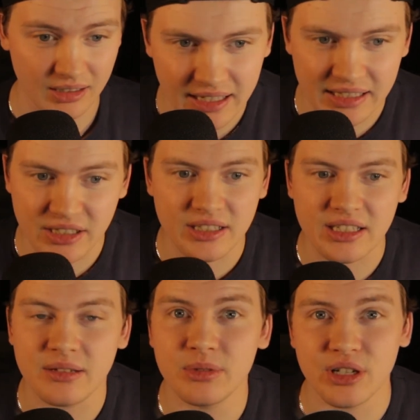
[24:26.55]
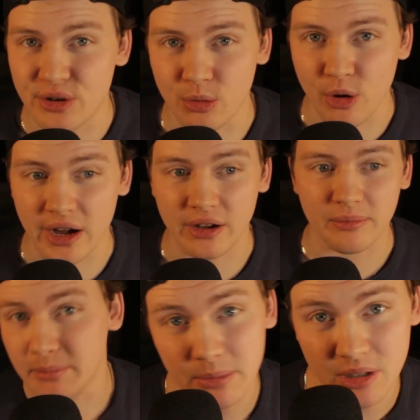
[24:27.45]
It just seems like a no-brainer.
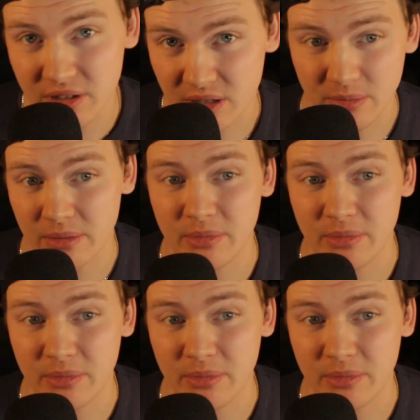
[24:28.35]
Maybe it's just me,